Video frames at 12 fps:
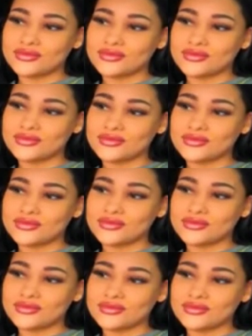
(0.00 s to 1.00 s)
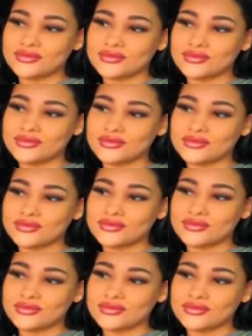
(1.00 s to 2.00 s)

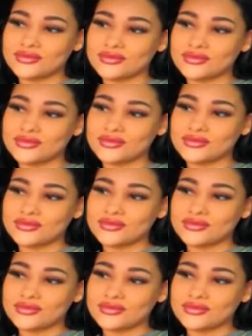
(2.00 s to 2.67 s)
The person shown says nothing.